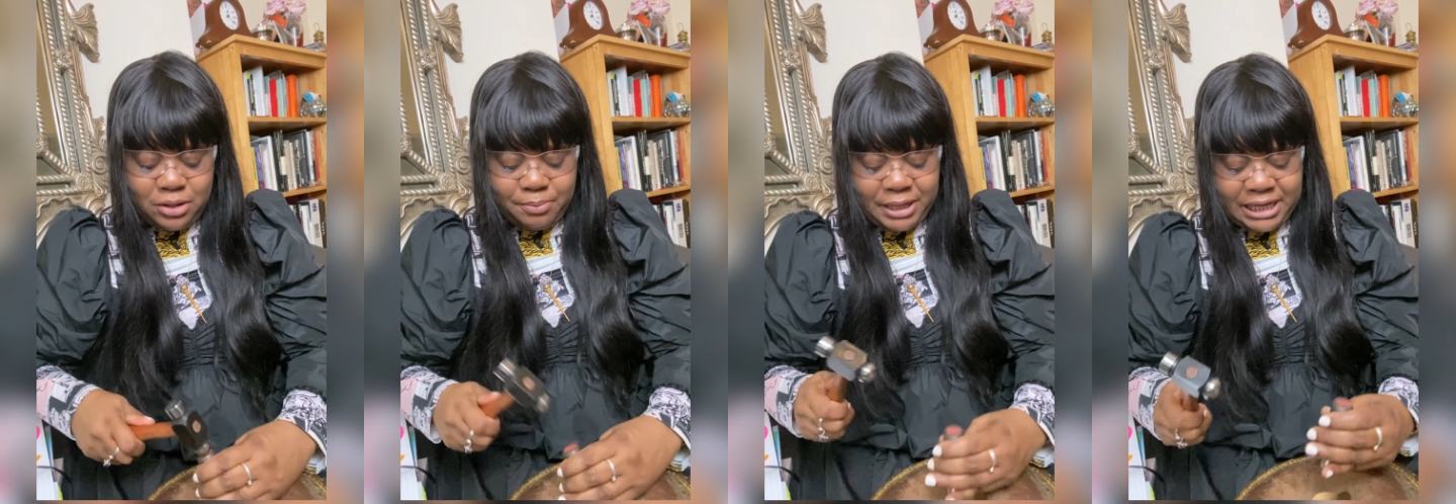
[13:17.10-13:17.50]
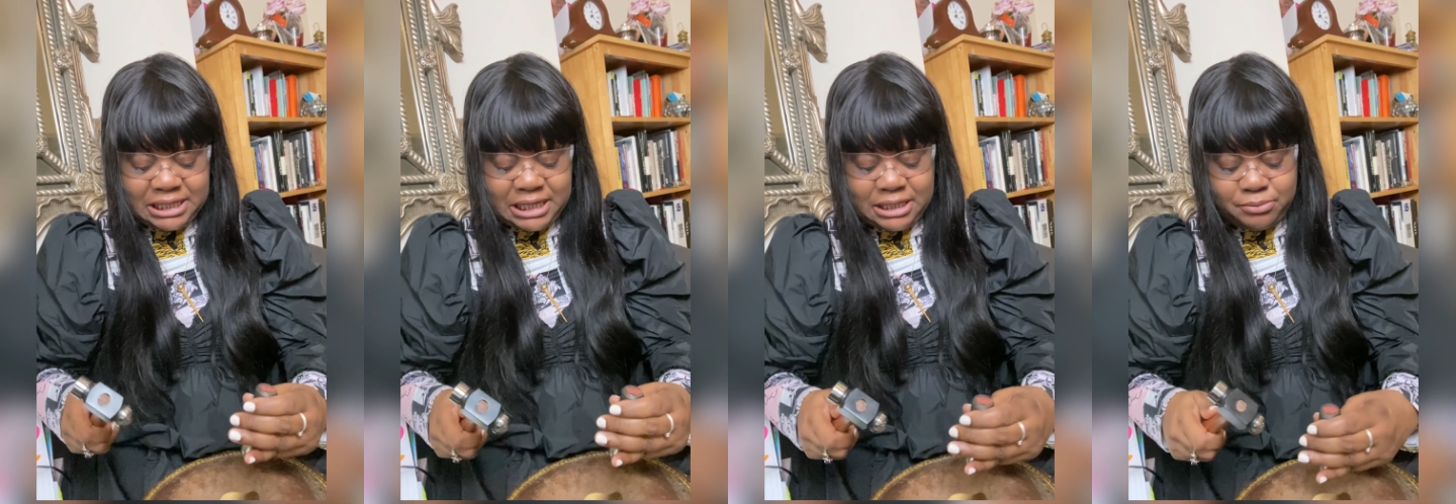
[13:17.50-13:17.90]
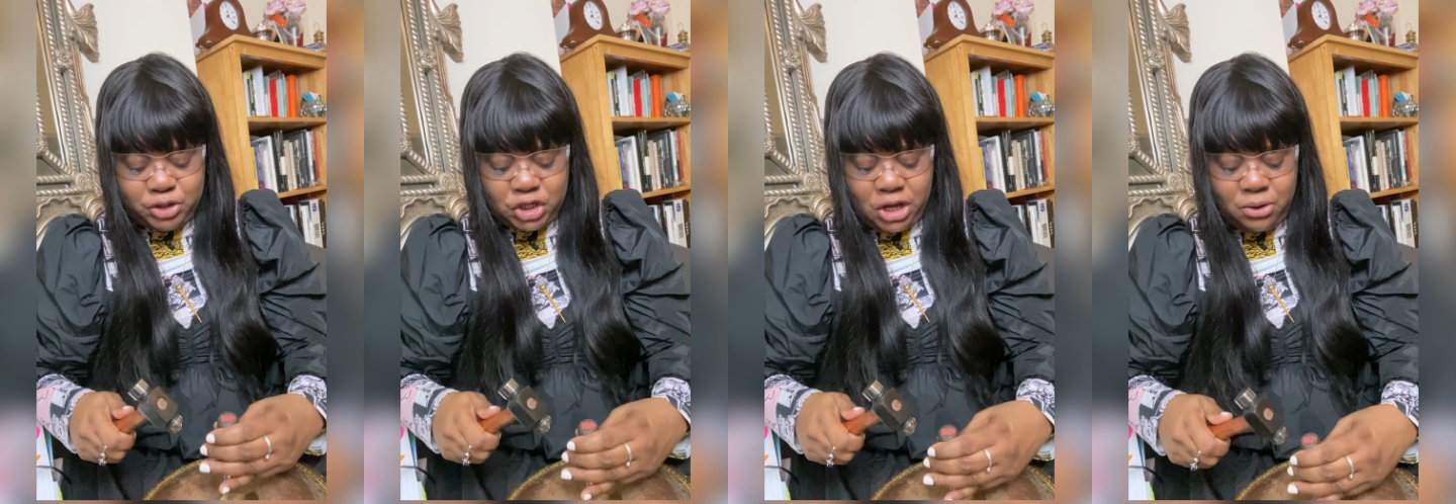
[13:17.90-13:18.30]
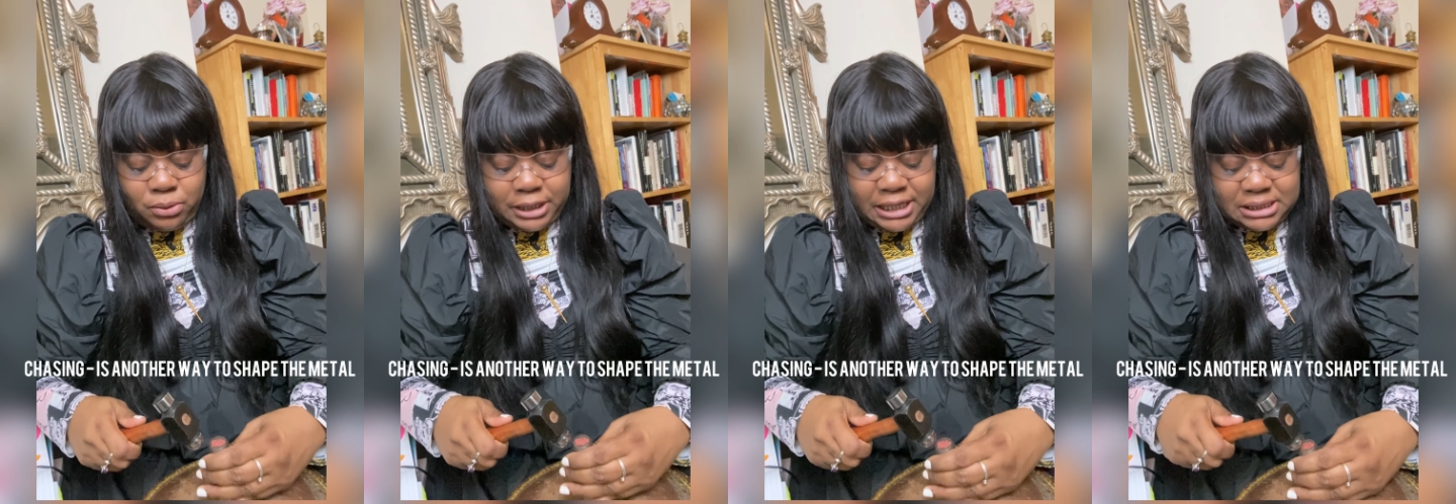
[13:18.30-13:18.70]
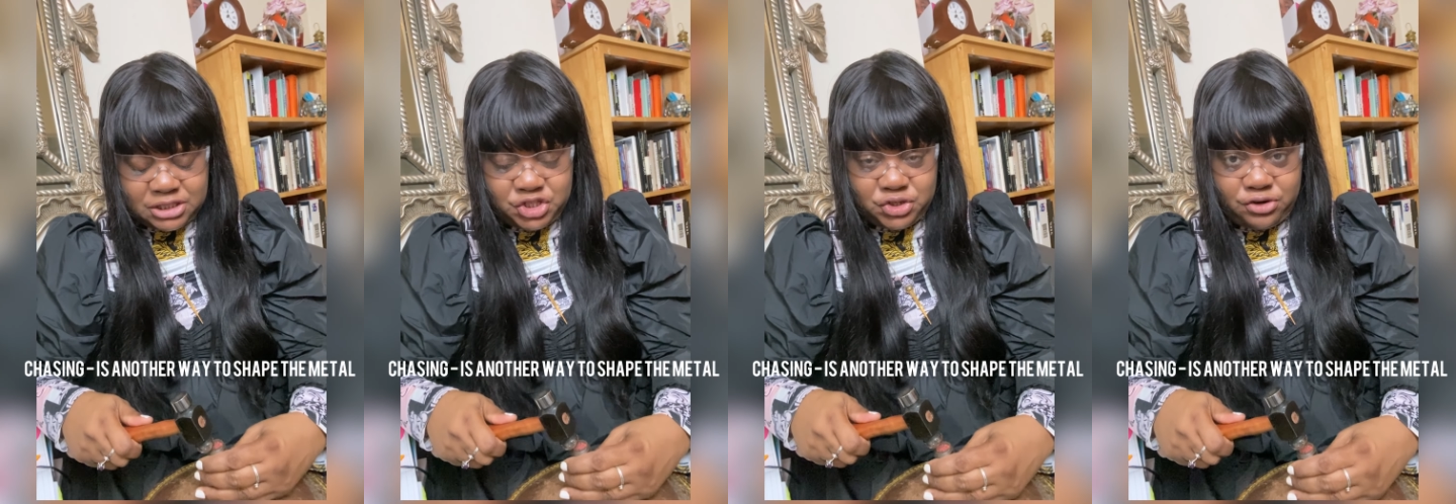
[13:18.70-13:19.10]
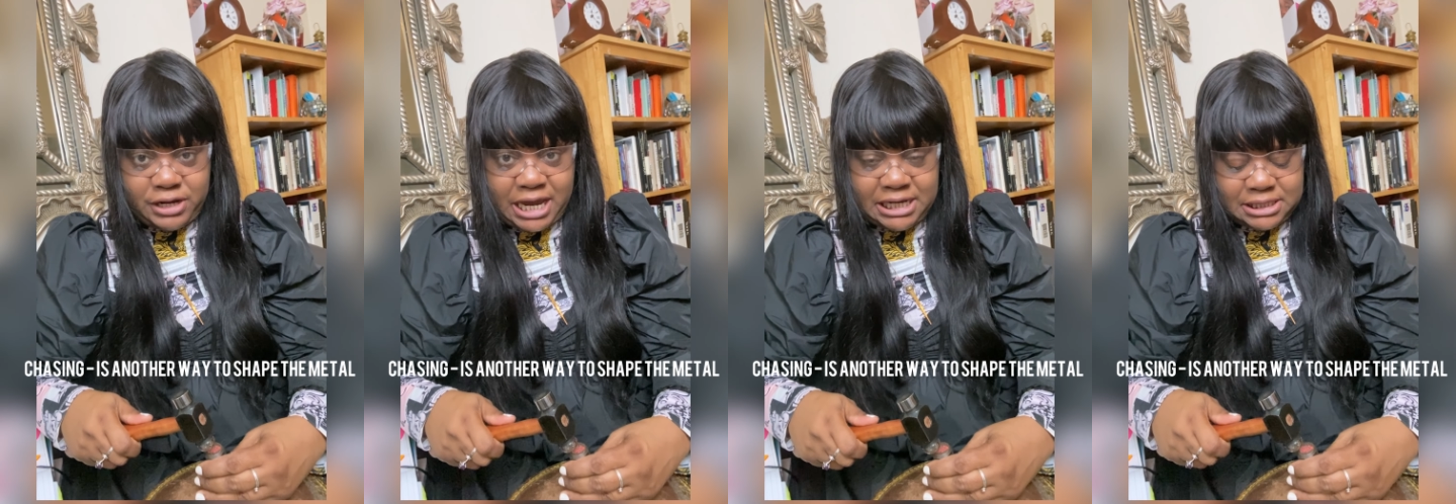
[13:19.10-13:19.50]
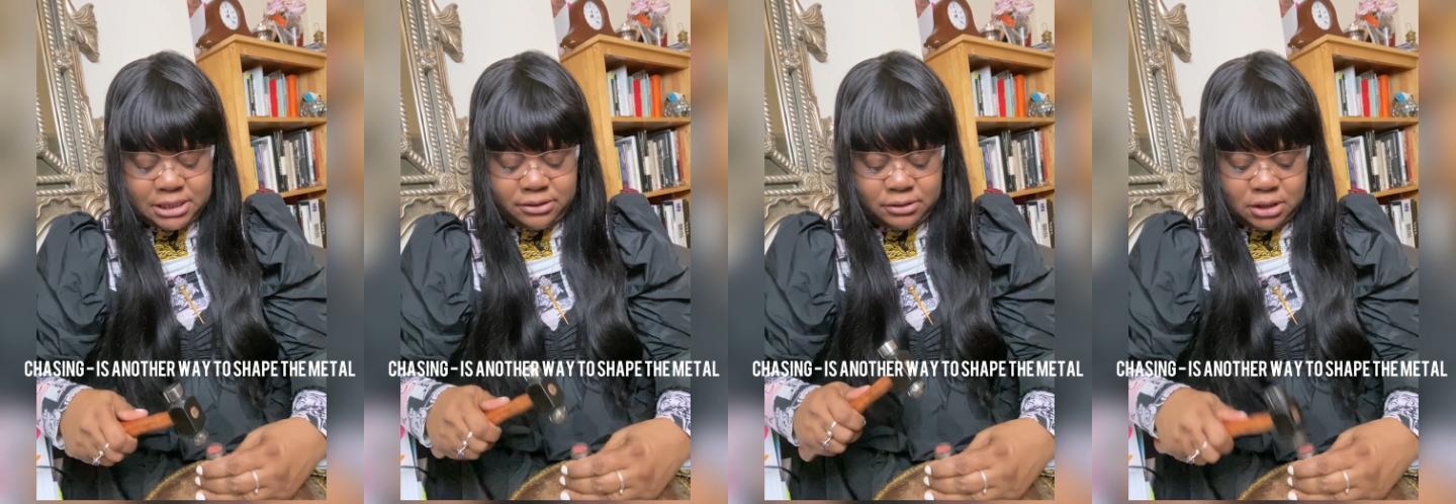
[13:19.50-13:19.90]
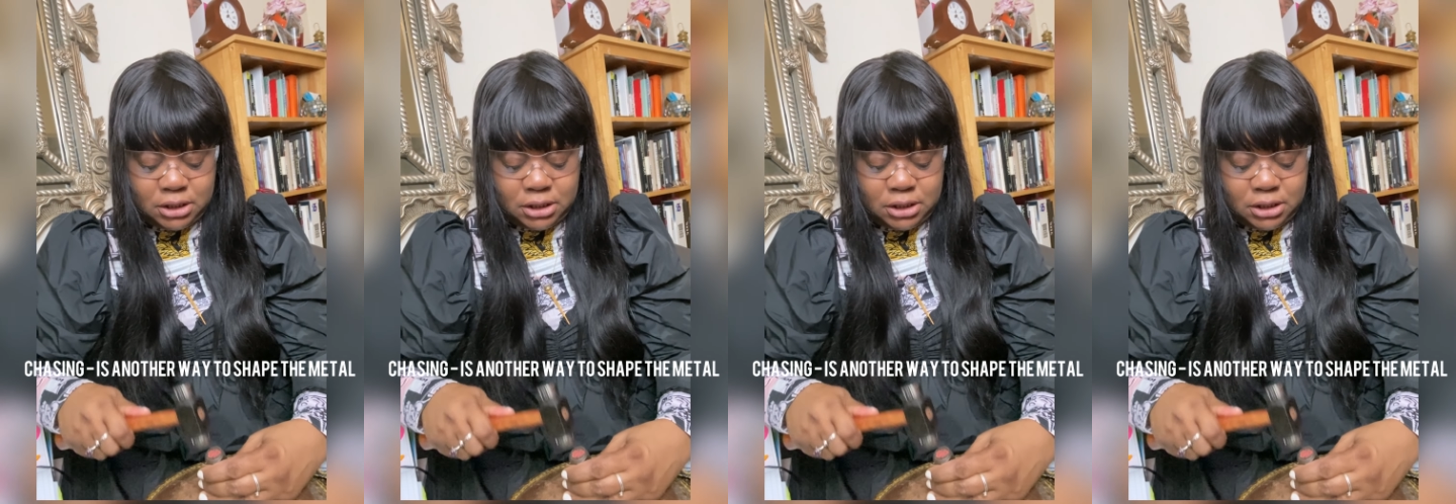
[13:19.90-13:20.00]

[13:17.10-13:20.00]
But the goal is to create a